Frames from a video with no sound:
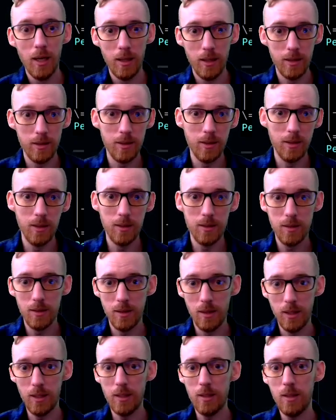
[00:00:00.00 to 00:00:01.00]
This is
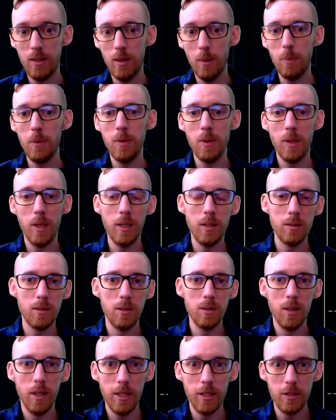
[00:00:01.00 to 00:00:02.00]
the Klipper
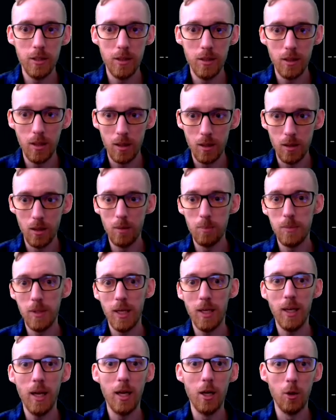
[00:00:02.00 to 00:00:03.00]
installation and
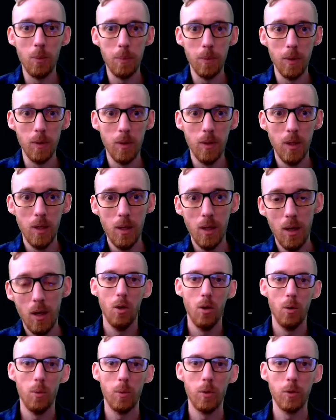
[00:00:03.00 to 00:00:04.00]
update helper.
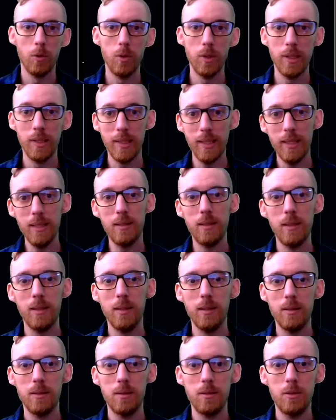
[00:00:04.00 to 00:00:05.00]
We're going to need
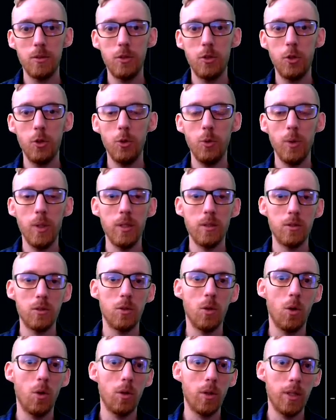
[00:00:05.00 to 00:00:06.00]
this to
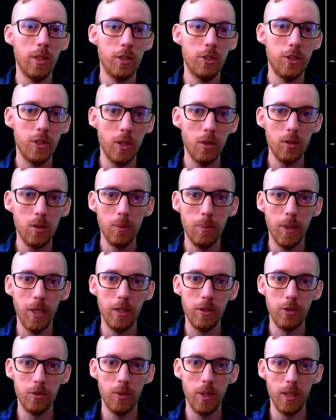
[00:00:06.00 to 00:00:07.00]
install the shell
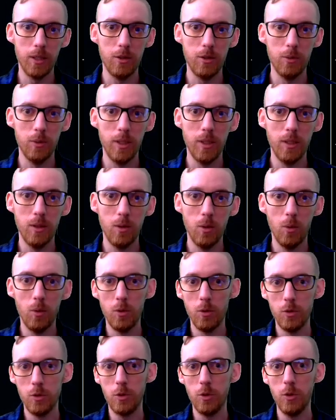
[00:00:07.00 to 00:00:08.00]
command directory
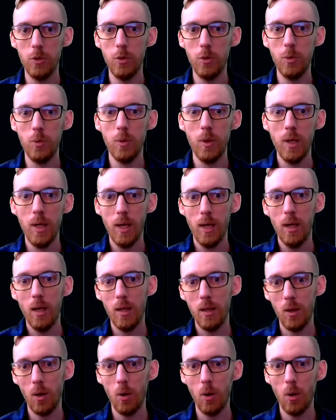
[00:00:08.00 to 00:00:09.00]
onto
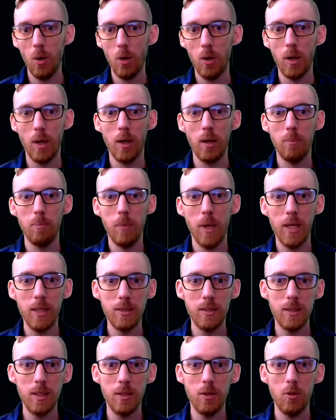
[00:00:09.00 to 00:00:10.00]
our
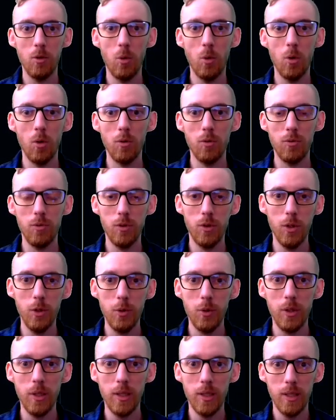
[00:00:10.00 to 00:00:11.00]
Mainsail or
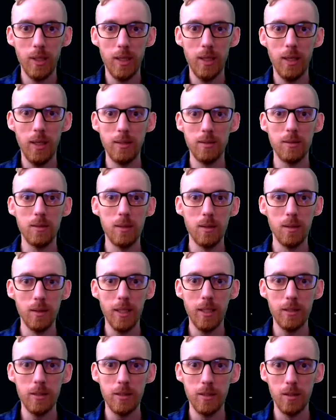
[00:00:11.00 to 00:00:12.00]
Fluid
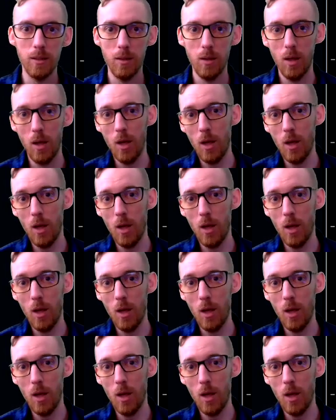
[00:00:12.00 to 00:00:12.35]
installation.